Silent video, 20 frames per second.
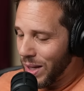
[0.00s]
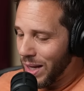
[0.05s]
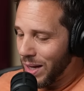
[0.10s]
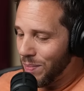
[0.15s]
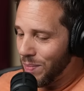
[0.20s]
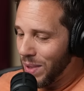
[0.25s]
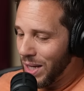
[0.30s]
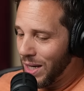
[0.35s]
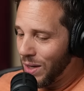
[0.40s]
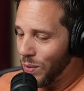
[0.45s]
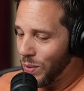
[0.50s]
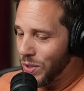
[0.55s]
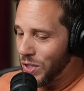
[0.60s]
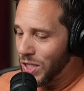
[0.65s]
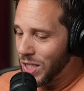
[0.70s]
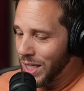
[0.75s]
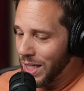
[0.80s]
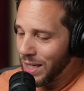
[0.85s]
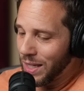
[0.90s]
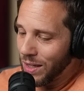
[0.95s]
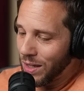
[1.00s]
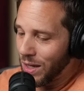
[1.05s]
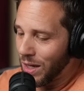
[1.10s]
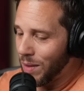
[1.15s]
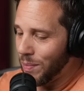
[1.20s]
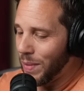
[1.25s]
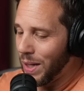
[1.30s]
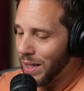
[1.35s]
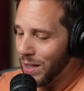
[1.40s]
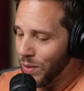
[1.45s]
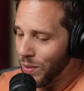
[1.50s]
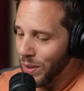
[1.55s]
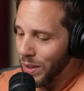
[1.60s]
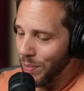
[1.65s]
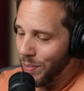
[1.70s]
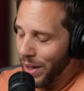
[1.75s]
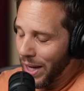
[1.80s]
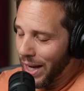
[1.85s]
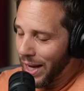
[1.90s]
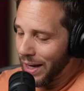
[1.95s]
We had a meeting with Cena and Carmelo in
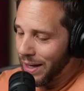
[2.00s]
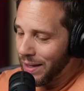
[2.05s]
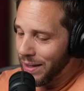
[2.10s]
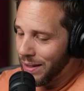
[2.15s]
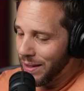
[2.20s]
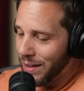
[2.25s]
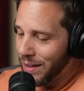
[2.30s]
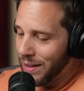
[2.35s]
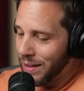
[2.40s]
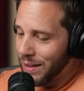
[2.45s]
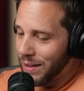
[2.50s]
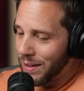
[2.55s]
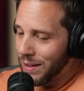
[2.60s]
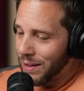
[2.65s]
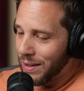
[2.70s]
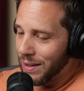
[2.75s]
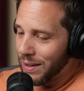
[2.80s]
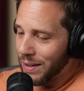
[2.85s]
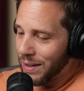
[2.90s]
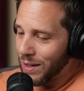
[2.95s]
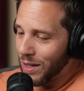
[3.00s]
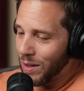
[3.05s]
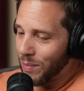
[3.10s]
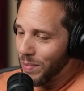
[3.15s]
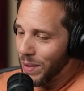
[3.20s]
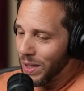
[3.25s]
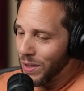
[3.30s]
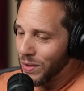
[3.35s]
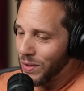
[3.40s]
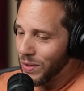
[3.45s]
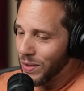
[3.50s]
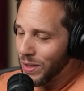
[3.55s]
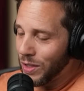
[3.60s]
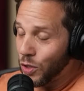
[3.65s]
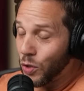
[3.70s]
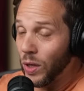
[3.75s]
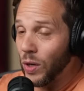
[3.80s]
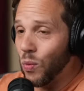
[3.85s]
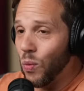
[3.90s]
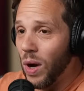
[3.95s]
the back. And
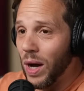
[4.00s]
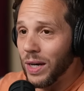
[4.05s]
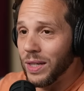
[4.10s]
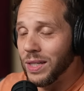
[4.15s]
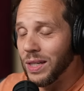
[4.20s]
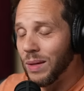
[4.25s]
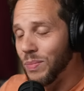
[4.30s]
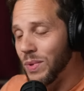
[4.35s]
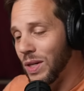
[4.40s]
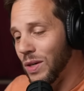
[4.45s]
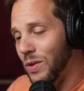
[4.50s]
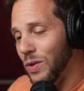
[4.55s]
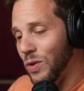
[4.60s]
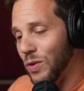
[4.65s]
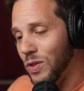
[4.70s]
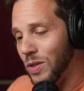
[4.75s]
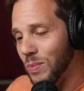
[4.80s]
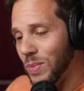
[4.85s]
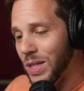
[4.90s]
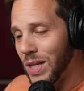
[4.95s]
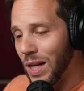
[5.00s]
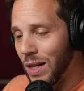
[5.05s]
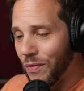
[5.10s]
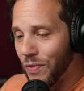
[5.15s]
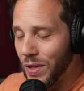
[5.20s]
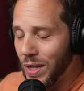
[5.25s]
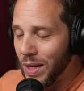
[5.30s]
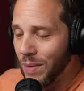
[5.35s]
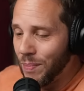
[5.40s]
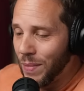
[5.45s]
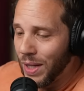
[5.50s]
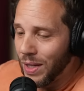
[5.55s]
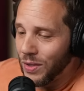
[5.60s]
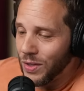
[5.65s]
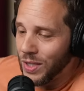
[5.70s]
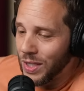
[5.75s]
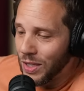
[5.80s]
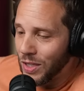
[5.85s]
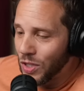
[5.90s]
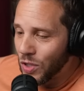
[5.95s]
Trick walks up to introduce himself, and then
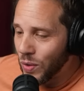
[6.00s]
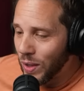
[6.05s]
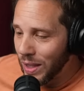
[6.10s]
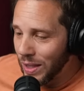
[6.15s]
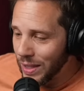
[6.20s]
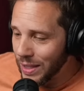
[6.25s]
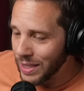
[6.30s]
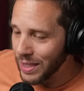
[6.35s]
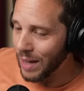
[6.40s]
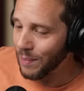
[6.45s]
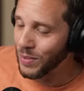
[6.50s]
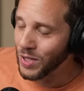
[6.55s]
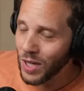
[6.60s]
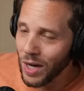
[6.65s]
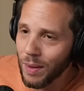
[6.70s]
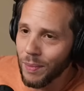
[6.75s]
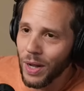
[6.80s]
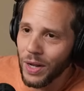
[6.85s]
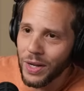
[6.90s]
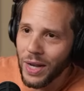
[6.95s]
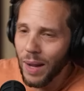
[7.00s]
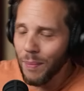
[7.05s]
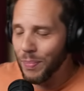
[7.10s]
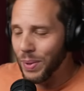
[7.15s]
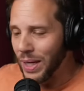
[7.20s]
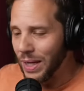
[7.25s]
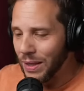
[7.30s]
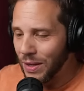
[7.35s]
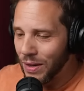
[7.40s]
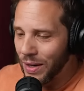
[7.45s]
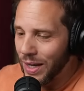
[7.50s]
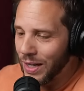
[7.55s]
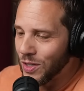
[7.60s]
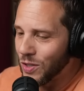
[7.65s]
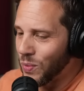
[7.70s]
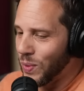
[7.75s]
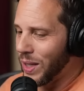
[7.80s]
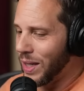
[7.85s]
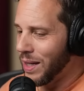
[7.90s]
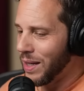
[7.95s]
Mello says, Trick, listen, I'm sorry about not being there
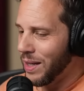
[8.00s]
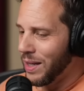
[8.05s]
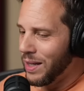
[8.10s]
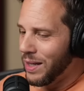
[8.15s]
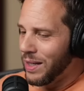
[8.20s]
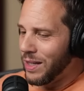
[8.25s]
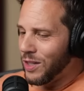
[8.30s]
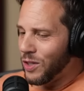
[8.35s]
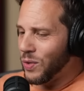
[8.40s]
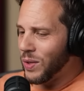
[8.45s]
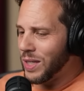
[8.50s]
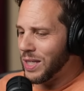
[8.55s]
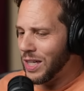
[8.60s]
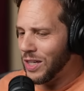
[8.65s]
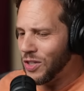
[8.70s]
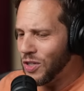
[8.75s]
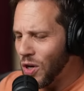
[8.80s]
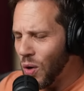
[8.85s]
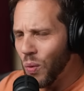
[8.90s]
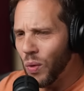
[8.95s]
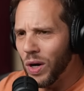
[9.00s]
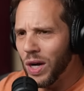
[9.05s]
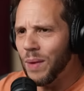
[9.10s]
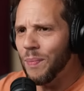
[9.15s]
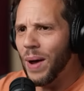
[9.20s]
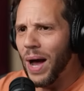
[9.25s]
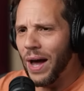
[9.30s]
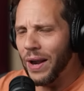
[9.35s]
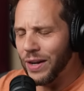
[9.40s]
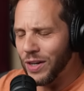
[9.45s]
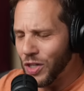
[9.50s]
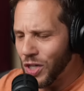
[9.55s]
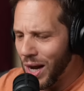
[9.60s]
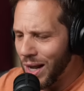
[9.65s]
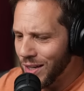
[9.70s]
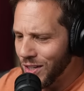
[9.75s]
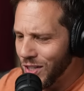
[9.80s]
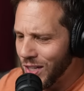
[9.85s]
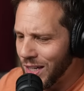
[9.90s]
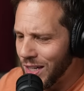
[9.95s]
next week. And Trick says, don't worry about it.
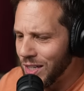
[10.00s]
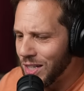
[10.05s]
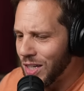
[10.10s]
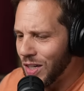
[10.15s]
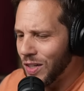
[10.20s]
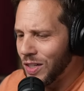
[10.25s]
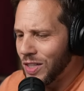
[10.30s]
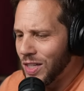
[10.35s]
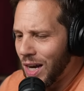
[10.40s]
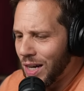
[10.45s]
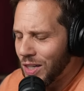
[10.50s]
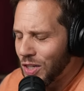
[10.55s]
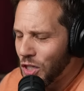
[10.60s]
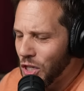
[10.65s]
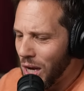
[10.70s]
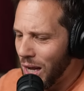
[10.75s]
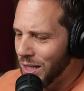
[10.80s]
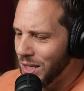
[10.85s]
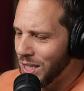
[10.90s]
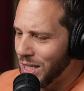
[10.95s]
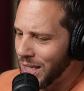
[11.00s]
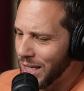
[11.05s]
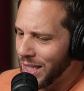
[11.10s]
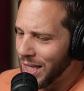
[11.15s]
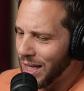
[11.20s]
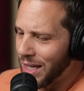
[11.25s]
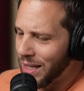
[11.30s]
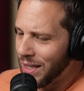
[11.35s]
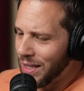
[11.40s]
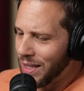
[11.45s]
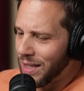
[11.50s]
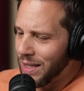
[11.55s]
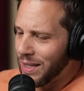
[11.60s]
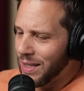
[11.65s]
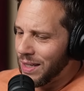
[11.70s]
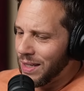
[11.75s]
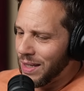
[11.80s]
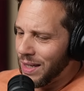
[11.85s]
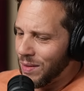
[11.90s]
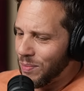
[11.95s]
John Cena's here. Let's talk to John Cena.
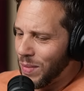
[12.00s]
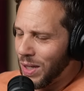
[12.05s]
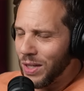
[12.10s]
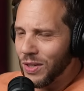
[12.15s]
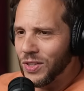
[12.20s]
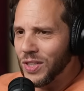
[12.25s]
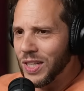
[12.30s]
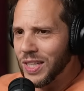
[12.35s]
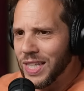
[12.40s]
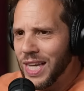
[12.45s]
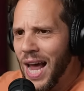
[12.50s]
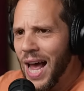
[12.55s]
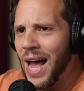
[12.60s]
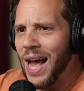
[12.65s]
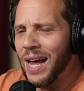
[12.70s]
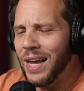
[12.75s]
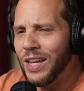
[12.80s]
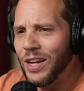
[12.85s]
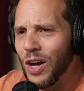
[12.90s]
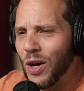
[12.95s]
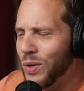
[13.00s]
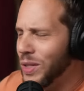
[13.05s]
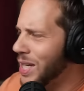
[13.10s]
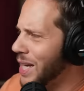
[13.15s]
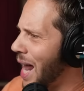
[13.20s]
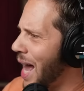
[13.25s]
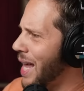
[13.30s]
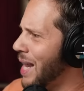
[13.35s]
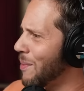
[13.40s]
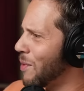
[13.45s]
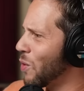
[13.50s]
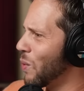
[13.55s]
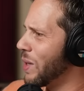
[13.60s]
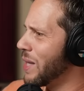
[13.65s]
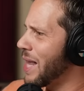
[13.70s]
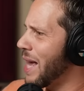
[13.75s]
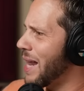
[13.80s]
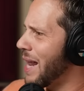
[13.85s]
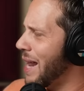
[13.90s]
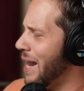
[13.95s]
And Mello says, yeah, you know, tonight I'm going to
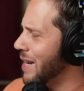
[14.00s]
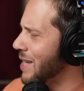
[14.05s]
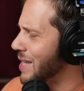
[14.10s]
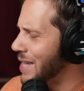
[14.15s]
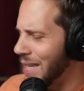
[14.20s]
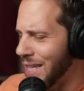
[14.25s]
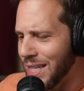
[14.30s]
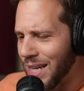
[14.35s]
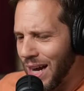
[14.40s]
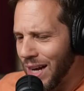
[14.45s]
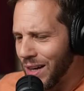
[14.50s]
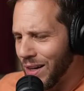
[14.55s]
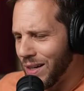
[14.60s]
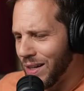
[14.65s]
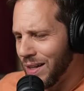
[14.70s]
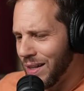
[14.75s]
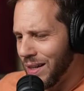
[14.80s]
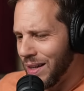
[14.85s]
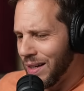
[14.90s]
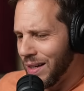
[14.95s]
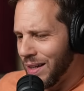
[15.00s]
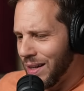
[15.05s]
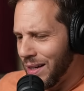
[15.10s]
win that NXT title.